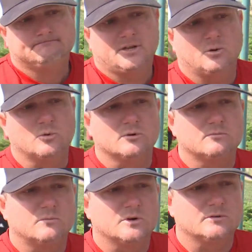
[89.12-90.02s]
you know,
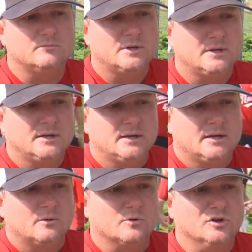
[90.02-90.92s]

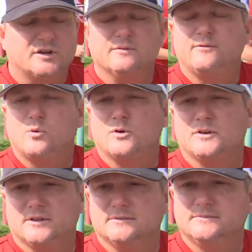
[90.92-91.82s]
we're looking forward
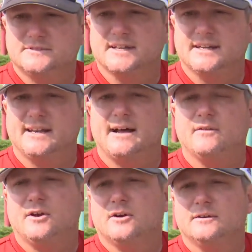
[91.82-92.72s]
to getting down
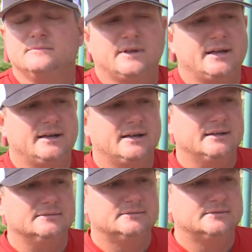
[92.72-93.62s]
there and
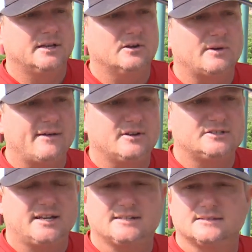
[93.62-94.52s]
you know, having a
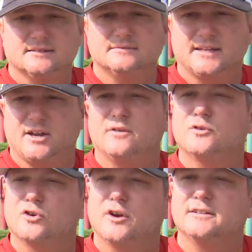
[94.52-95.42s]
chance to get off
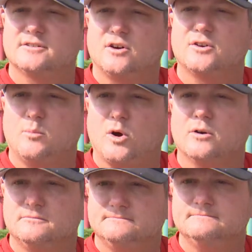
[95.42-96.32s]
to a great start tomorrow.